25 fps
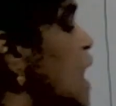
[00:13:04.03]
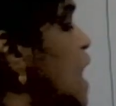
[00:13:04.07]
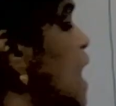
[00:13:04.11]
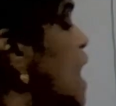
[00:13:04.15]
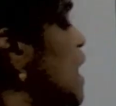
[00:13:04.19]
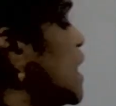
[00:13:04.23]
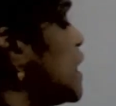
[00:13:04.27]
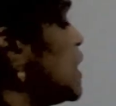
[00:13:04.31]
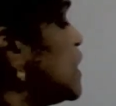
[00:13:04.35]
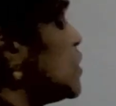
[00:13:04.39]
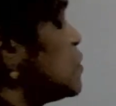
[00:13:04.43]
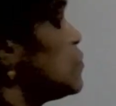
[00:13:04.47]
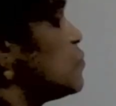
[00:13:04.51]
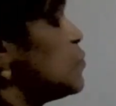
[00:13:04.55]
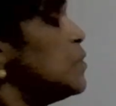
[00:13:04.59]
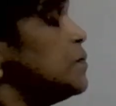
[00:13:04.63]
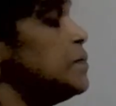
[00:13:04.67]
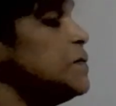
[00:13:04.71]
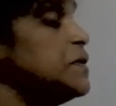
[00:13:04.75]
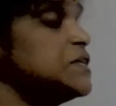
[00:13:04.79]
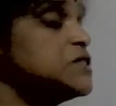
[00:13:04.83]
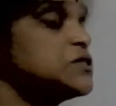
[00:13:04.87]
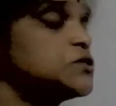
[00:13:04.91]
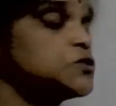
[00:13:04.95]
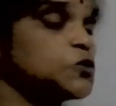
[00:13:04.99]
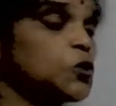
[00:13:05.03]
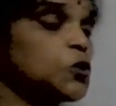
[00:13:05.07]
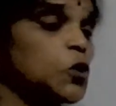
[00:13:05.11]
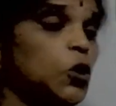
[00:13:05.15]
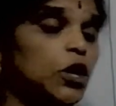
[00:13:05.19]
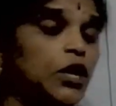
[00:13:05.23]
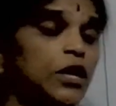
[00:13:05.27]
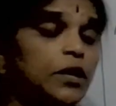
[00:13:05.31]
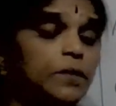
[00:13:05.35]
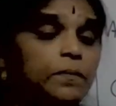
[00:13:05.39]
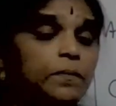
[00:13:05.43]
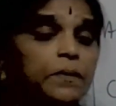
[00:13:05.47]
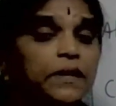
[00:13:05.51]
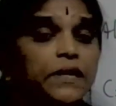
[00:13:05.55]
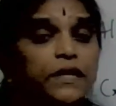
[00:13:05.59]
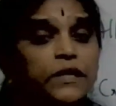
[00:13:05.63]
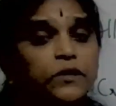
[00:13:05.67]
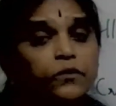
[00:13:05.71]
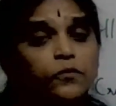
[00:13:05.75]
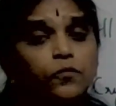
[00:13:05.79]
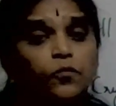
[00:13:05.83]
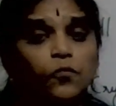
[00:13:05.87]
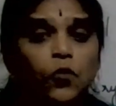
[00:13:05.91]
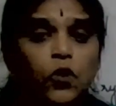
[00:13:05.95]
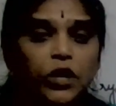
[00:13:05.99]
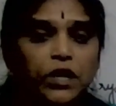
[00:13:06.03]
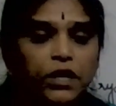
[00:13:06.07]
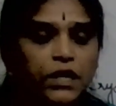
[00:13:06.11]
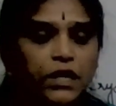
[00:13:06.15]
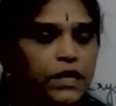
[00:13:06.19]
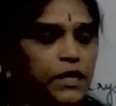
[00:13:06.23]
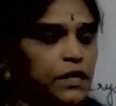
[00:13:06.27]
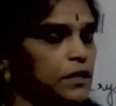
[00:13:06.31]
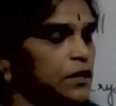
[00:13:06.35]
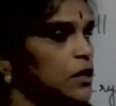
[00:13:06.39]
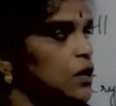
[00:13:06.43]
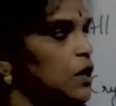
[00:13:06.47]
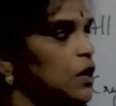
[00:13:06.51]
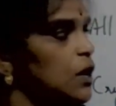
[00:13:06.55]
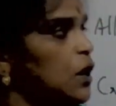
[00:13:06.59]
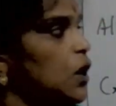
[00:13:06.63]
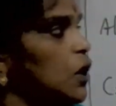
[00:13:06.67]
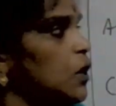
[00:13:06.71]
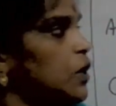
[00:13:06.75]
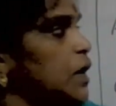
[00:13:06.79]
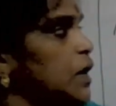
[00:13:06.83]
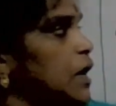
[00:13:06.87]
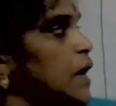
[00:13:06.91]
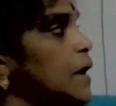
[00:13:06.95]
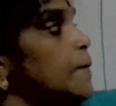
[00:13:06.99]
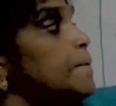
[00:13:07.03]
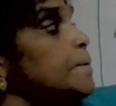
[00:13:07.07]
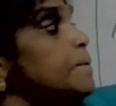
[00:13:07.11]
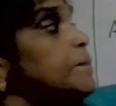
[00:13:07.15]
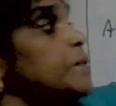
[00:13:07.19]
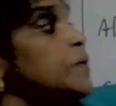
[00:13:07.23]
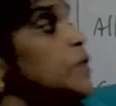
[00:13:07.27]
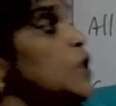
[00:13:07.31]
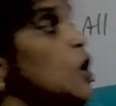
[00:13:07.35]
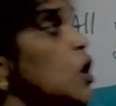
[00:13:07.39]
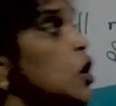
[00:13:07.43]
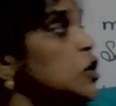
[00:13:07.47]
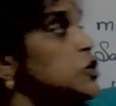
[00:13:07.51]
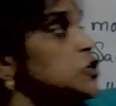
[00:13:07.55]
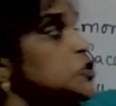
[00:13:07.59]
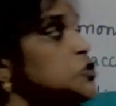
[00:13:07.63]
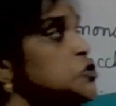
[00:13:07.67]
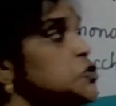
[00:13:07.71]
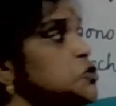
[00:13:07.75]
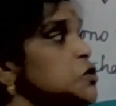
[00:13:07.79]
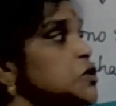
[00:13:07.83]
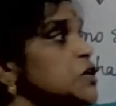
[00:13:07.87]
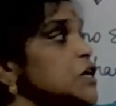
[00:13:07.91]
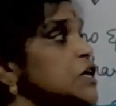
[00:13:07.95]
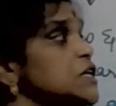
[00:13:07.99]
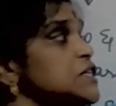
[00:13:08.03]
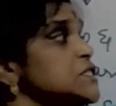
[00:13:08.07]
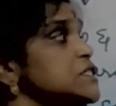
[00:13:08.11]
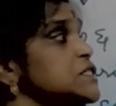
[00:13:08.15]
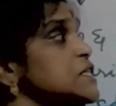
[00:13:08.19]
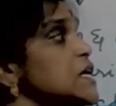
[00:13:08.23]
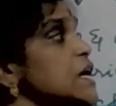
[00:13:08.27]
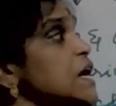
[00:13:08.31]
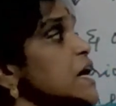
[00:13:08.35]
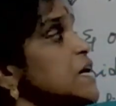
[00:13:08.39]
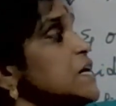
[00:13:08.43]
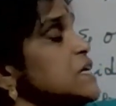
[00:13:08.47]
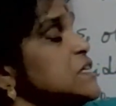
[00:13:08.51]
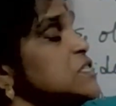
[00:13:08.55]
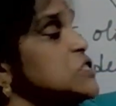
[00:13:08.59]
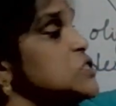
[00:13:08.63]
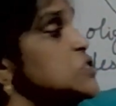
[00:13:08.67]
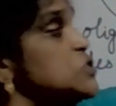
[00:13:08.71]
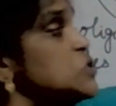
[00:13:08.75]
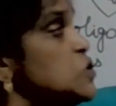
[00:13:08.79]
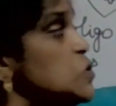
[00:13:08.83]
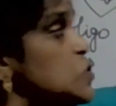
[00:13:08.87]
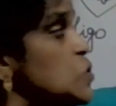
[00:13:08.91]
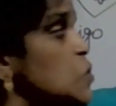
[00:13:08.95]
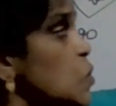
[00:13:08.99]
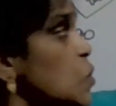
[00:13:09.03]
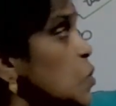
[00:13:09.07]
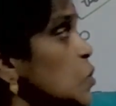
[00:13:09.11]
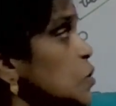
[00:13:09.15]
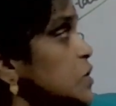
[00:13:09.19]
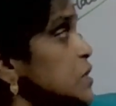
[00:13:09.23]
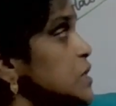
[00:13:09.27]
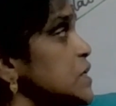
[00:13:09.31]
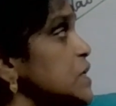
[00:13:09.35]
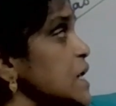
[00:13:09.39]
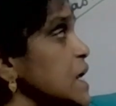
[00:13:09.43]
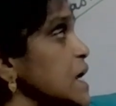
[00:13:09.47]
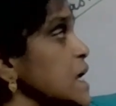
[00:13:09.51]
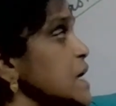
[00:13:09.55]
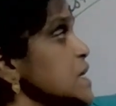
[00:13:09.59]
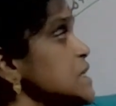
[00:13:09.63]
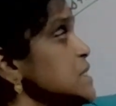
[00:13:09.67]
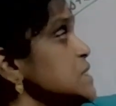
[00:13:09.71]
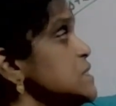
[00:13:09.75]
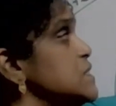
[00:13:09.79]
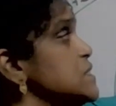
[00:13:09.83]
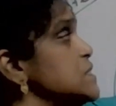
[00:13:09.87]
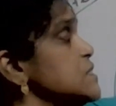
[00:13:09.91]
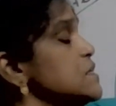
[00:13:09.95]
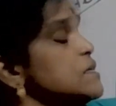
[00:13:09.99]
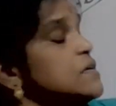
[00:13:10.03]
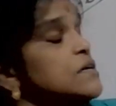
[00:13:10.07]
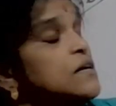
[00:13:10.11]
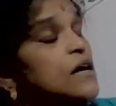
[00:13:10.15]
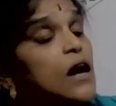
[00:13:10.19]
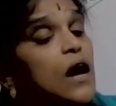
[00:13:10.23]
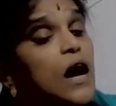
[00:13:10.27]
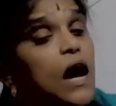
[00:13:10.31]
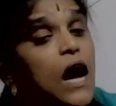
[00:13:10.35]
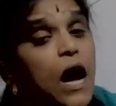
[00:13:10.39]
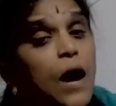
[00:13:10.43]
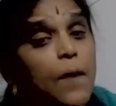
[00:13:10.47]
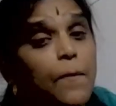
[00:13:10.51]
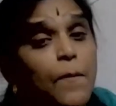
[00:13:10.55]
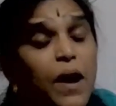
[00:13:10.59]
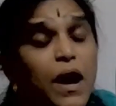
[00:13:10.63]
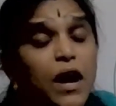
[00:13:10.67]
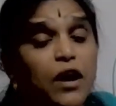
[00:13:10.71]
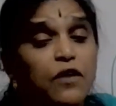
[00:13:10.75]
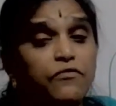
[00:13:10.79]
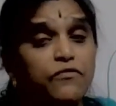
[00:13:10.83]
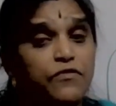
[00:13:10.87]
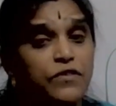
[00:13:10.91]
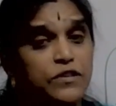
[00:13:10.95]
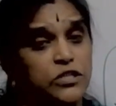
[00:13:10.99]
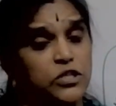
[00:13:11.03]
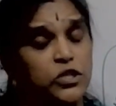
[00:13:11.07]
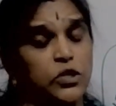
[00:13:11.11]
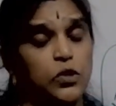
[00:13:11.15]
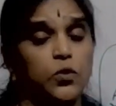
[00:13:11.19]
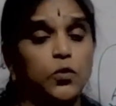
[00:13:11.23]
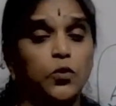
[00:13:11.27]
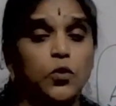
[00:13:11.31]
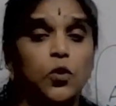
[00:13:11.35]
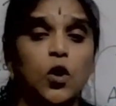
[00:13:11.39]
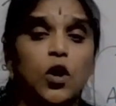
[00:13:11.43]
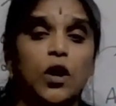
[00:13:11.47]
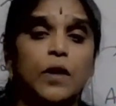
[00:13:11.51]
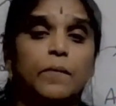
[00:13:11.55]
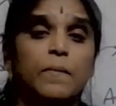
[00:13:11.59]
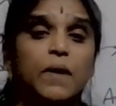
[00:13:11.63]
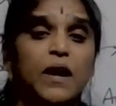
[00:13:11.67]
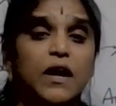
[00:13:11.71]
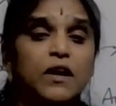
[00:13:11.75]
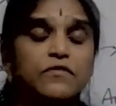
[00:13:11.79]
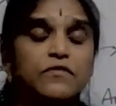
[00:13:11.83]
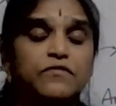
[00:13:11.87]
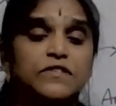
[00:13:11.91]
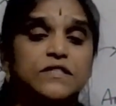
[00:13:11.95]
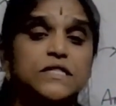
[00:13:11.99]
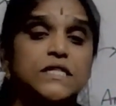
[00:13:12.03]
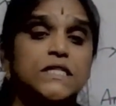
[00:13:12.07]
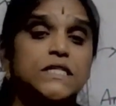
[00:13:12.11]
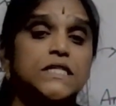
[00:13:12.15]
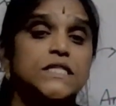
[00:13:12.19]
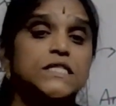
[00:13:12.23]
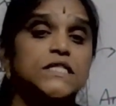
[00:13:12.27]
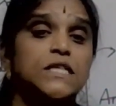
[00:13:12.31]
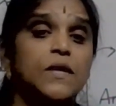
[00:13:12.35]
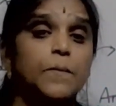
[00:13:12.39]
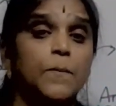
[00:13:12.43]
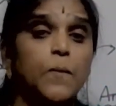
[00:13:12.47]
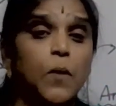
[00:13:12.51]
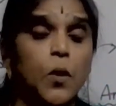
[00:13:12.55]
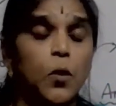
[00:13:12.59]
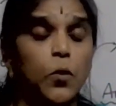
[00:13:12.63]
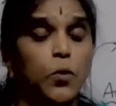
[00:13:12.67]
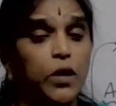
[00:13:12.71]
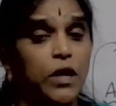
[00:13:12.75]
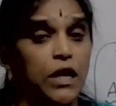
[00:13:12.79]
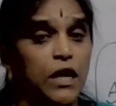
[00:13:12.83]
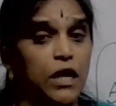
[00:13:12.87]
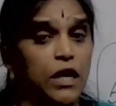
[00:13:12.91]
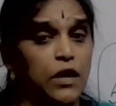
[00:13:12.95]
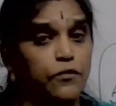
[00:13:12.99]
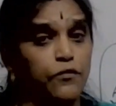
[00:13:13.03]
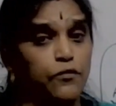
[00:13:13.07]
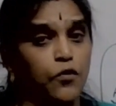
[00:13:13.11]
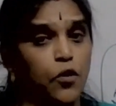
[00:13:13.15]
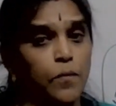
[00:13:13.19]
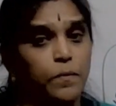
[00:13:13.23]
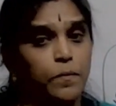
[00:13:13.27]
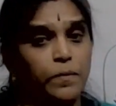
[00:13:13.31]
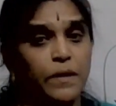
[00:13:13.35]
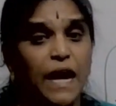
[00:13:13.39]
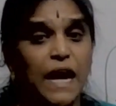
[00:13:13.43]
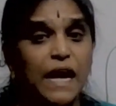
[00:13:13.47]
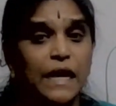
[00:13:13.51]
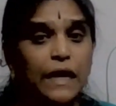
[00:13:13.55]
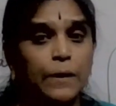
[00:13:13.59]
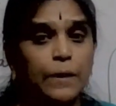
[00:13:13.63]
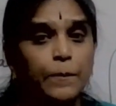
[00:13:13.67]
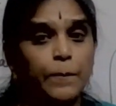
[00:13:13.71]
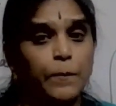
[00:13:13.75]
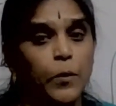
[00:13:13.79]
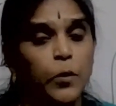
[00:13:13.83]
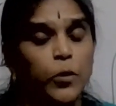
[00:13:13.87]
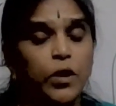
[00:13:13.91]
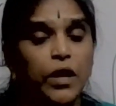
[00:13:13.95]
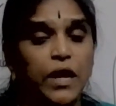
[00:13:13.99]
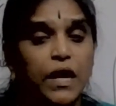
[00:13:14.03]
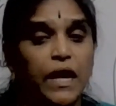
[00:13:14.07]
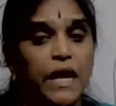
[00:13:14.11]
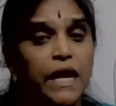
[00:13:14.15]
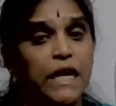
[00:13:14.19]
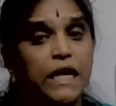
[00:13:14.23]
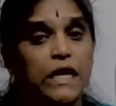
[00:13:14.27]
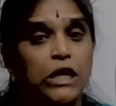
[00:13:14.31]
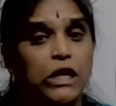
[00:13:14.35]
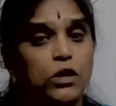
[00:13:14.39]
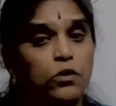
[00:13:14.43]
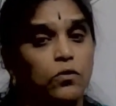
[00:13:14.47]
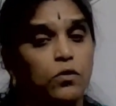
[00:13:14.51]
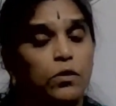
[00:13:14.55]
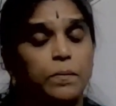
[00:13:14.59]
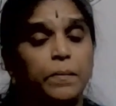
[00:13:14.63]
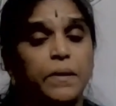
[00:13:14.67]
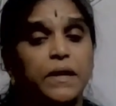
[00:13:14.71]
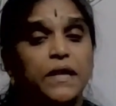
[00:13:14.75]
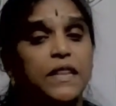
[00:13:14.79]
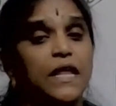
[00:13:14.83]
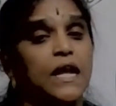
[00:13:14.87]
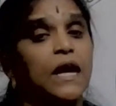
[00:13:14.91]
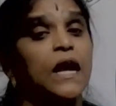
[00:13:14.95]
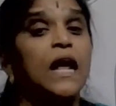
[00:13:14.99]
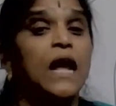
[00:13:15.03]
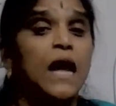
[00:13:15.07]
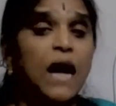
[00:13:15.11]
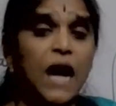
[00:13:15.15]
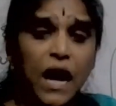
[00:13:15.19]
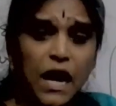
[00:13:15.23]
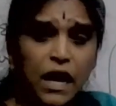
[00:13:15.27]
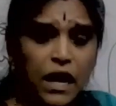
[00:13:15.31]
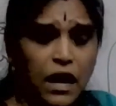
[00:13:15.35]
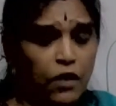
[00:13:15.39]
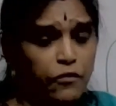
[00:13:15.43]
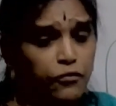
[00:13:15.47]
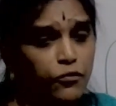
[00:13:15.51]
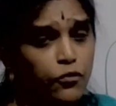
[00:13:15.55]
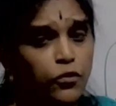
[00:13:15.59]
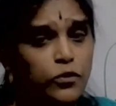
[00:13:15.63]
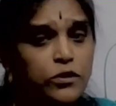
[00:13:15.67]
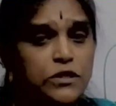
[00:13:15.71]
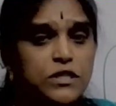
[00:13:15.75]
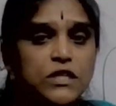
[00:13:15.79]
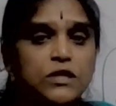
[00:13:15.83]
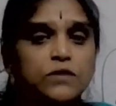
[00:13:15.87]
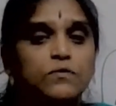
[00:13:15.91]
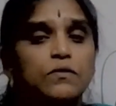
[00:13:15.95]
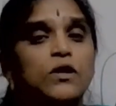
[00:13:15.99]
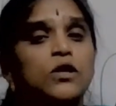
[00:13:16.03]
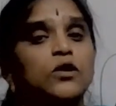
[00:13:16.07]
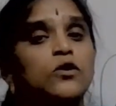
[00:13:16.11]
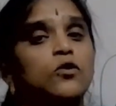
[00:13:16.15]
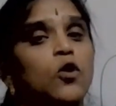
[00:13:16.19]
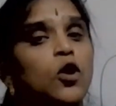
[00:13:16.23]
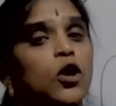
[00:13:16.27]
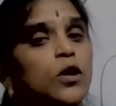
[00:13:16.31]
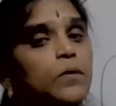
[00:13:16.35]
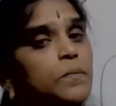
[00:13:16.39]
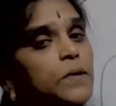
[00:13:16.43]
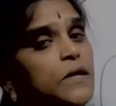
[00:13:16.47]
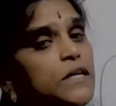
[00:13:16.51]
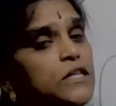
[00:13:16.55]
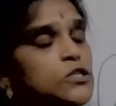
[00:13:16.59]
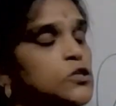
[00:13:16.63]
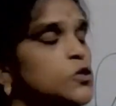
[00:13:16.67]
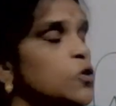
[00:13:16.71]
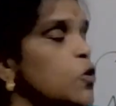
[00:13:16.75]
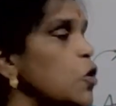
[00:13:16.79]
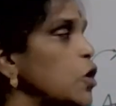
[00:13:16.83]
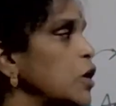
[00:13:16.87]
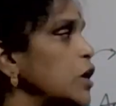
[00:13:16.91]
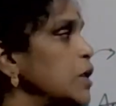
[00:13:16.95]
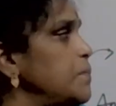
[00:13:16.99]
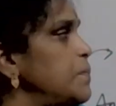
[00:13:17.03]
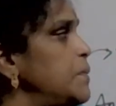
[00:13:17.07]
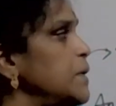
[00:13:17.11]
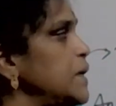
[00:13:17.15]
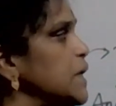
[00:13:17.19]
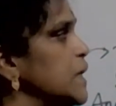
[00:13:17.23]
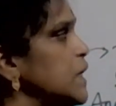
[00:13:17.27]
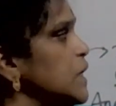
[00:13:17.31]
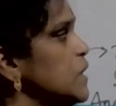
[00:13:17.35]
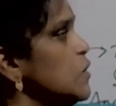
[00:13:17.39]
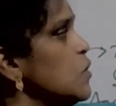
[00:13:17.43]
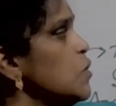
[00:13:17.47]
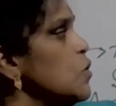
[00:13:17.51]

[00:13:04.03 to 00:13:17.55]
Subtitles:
and it will be soluble in water. Okay, non-sugars, it is no taste. Amorphous, you know amorphous, it is a powdery form, talcum powder like it will be there. And of course, it will not be soluble in